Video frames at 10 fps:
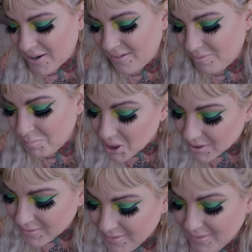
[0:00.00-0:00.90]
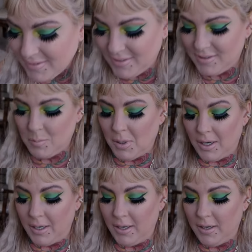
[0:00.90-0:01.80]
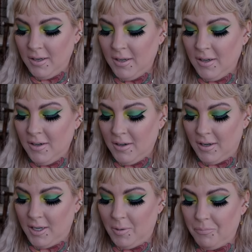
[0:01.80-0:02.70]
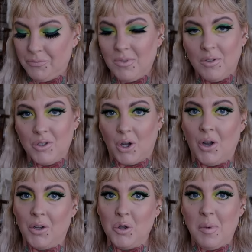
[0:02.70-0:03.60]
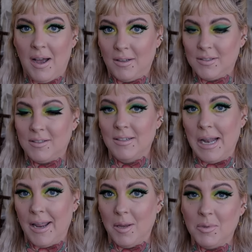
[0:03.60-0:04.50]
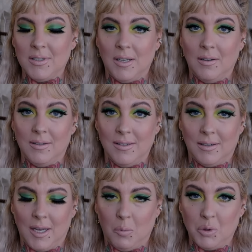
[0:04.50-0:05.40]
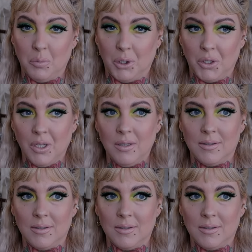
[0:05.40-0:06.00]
but Bug is my um, dog who passed name. His, name, his nickname was Bug.